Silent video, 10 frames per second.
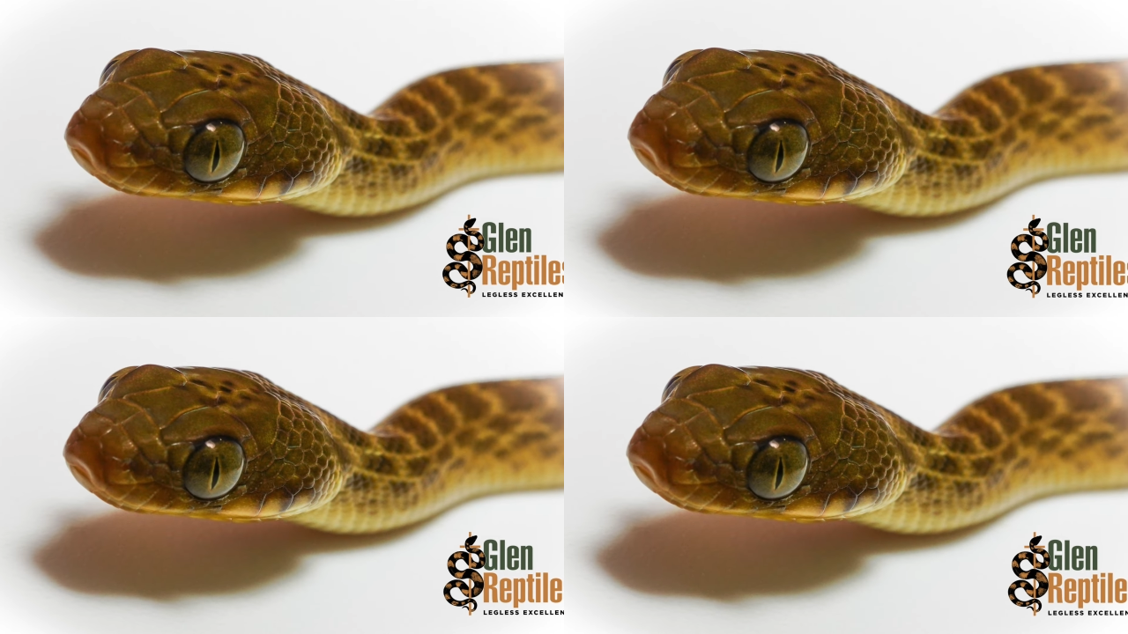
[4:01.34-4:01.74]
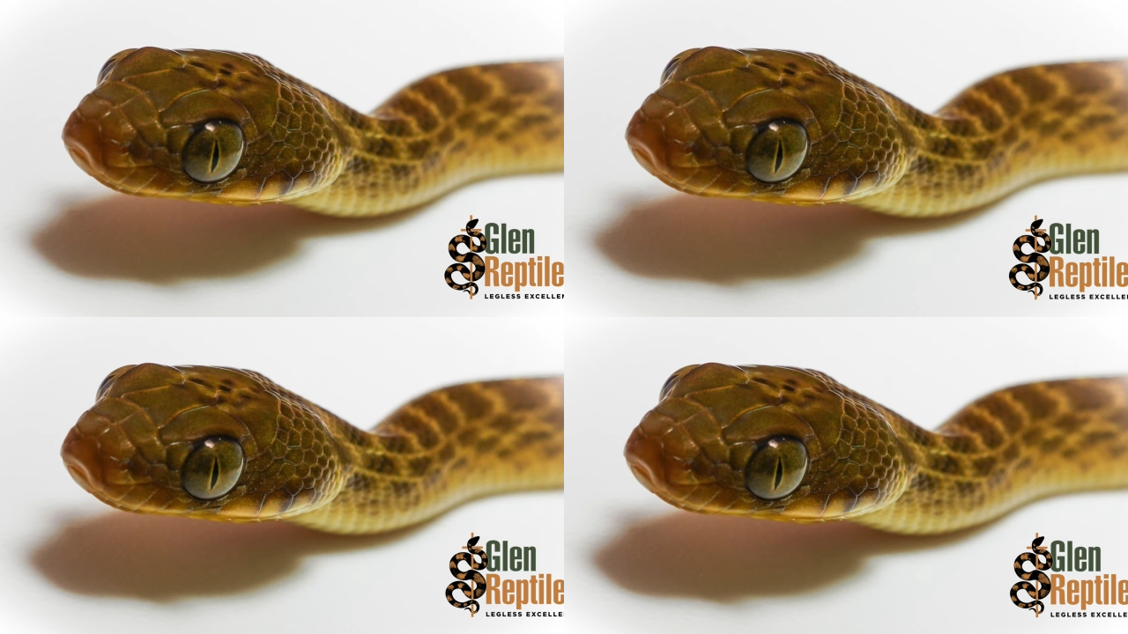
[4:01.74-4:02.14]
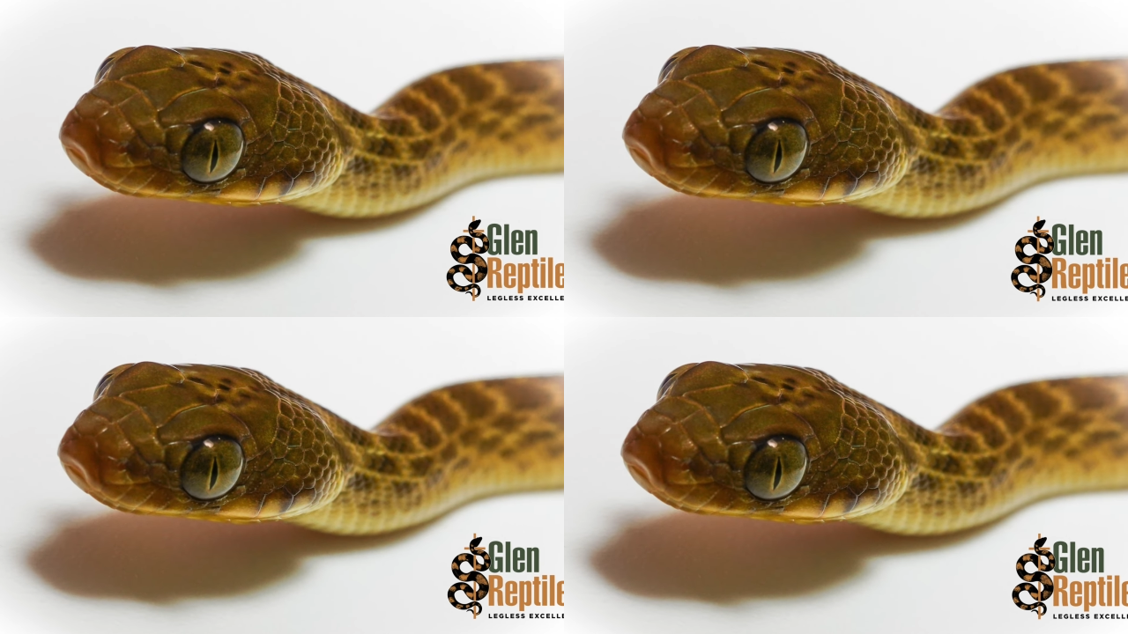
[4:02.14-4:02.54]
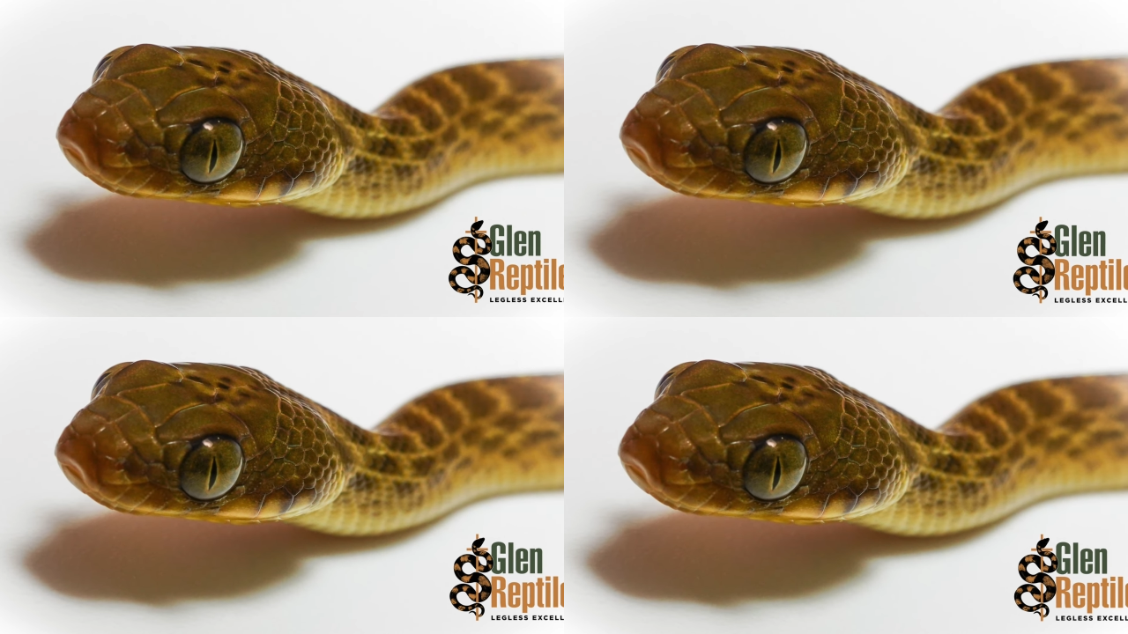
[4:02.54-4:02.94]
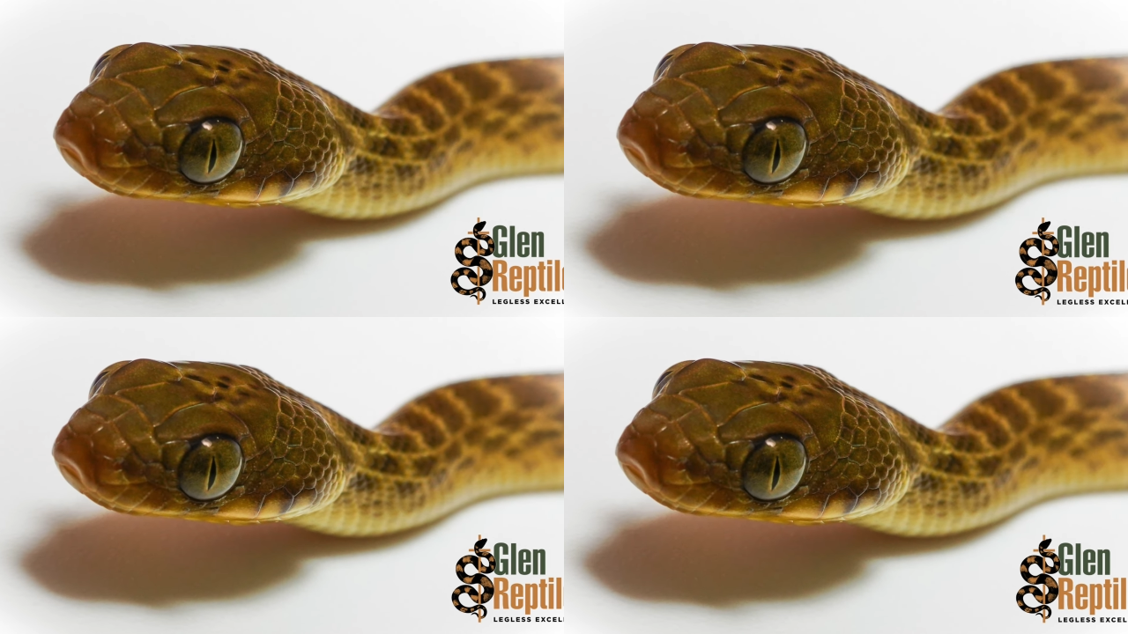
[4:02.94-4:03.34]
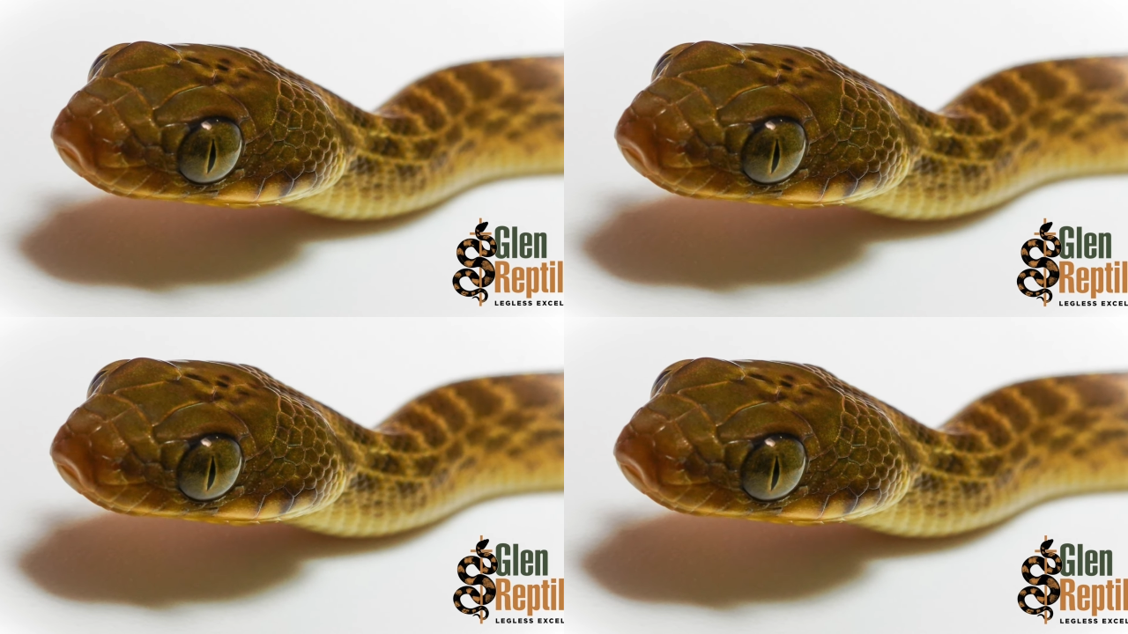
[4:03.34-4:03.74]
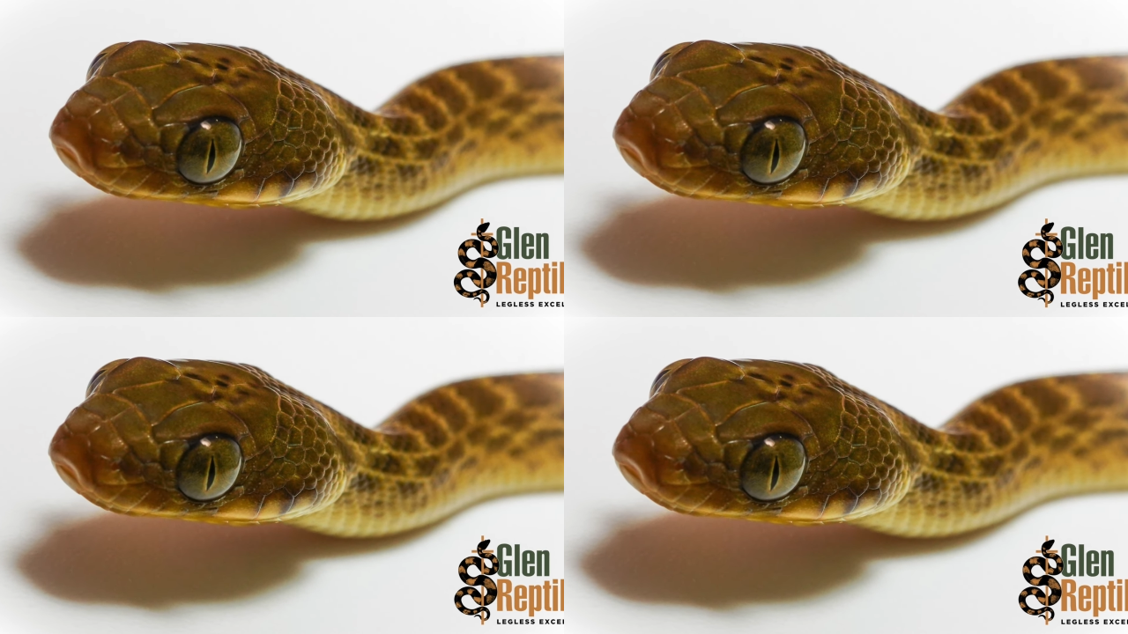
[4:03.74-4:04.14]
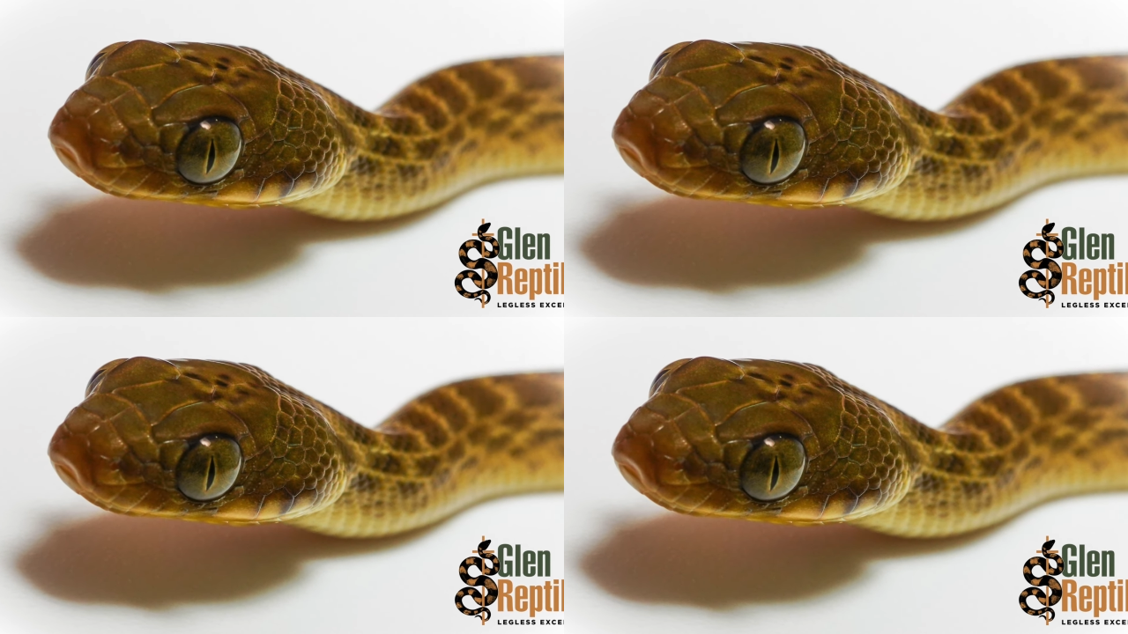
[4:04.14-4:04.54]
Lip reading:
(no speaker visible)